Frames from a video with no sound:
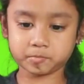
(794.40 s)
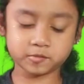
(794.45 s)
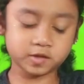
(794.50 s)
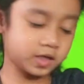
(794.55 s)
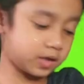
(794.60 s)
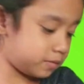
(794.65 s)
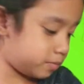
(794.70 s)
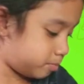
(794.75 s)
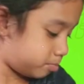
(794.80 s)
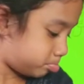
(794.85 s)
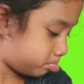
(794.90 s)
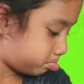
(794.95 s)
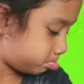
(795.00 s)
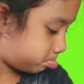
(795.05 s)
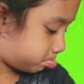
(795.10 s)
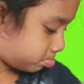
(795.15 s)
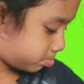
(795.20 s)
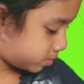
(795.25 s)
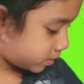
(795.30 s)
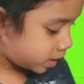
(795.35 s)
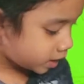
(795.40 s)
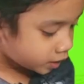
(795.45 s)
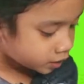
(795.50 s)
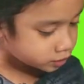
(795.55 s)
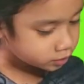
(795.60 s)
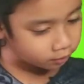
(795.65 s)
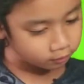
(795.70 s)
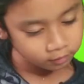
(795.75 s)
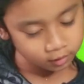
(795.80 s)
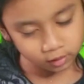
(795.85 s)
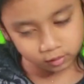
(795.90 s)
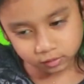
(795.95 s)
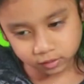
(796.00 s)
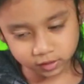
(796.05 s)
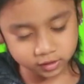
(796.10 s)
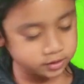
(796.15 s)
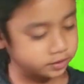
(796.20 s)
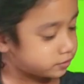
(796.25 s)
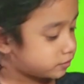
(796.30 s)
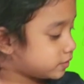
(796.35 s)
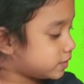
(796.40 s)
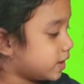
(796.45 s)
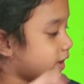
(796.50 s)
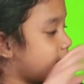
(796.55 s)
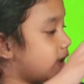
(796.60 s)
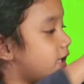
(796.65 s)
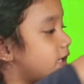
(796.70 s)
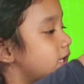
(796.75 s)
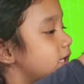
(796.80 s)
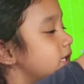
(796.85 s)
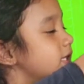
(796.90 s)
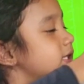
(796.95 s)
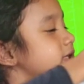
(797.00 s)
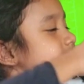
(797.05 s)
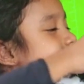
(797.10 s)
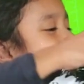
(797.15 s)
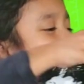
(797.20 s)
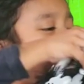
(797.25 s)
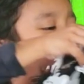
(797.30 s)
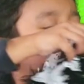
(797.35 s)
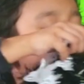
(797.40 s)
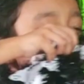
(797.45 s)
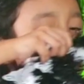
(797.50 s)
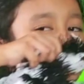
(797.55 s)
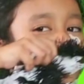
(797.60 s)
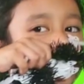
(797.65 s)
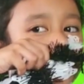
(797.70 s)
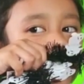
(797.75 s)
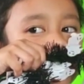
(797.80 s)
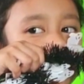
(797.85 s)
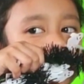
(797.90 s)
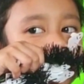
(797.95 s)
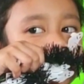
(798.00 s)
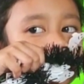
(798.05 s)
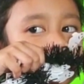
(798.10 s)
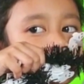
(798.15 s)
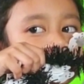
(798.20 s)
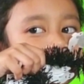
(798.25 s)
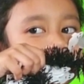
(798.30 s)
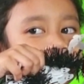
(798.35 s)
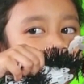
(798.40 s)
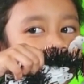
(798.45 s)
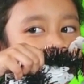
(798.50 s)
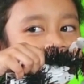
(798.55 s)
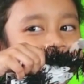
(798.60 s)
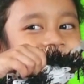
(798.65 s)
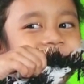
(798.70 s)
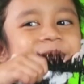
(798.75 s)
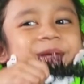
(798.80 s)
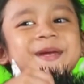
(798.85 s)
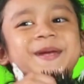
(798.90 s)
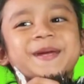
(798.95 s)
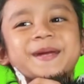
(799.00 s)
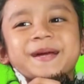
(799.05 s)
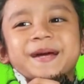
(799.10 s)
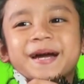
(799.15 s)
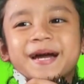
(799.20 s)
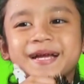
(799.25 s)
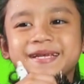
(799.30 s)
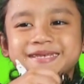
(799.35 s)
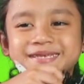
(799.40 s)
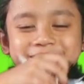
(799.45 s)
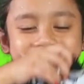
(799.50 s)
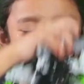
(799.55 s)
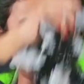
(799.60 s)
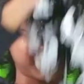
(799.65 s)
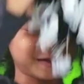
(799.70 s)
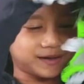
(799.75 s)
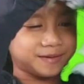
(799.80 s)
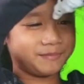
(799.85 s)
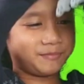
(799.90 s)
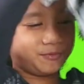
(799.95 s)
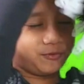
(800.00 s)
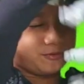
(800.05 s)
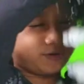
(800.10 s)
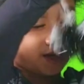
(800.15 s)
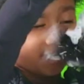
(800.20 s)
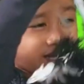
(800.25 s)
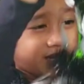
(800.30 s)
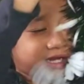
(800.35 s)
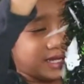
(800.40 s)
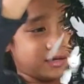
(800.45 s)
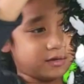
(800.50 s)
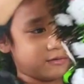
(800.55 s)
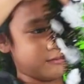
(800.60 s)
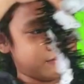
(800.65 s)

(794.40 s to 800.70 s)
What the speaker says: Okay, so we're going to use this black and white bouquet. I just call it bouquet.